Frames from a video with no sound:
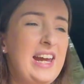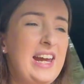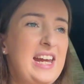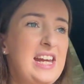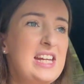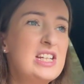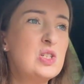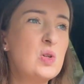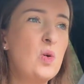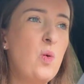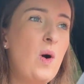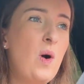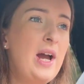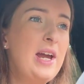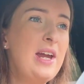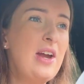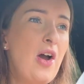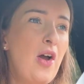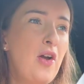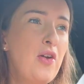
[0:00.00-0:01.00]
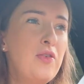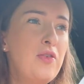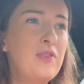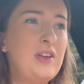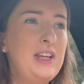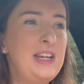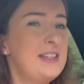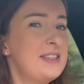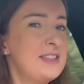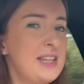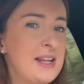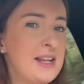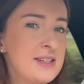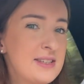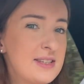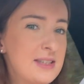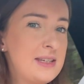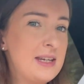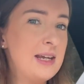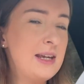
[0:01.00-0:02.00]
It's quite overly
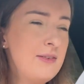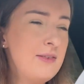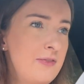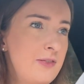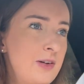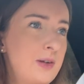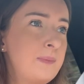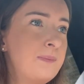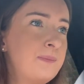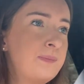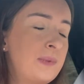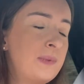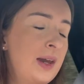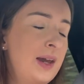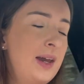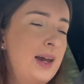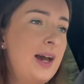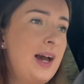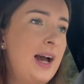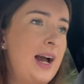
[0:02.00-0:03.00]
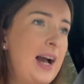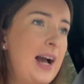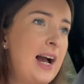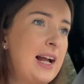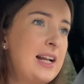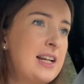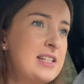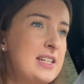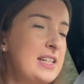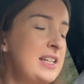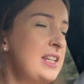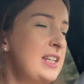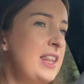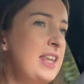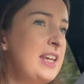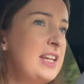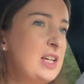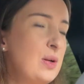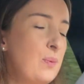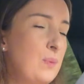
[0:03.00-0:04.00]
sensitive, and I didn't
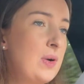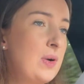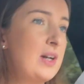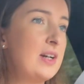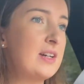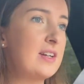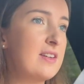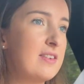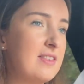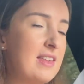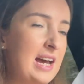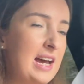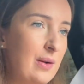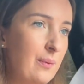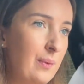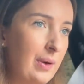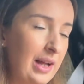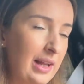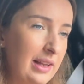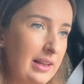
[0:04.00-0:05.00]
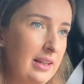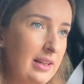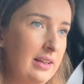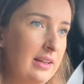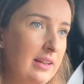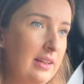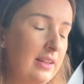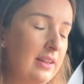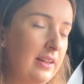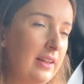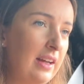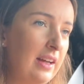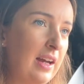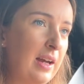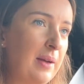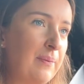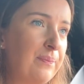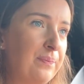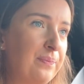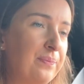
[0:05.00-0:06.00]
think it worked that well
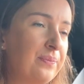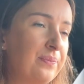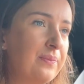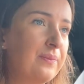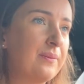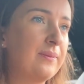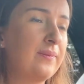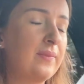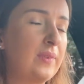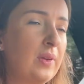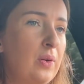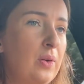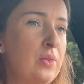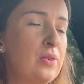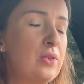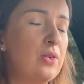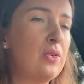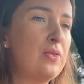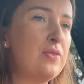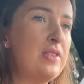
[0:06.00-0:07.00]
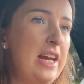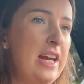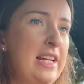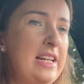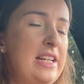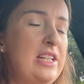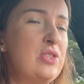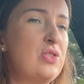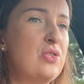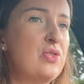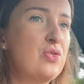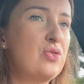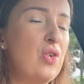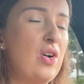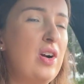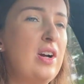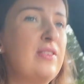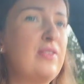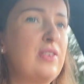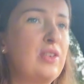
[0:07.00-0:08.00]
on sort of daily
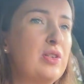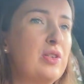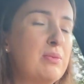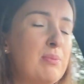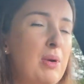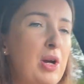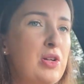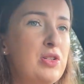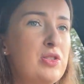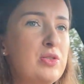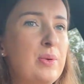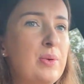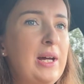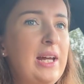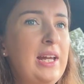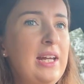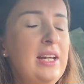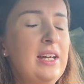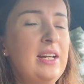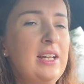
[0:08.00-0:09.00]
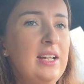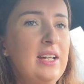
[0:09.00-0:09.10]
driving on the motorway.